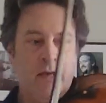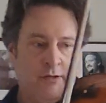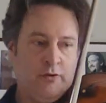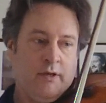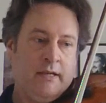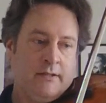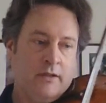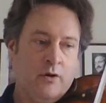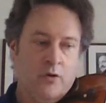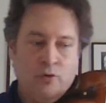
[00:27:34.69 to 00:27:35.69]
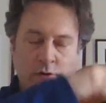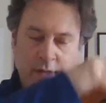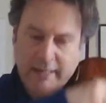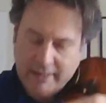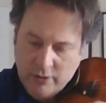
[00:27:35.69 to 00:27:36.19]
So here's the
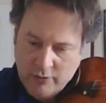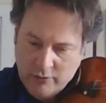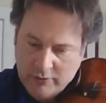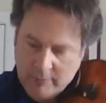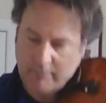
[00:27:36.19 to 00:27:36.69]
horn, it goes.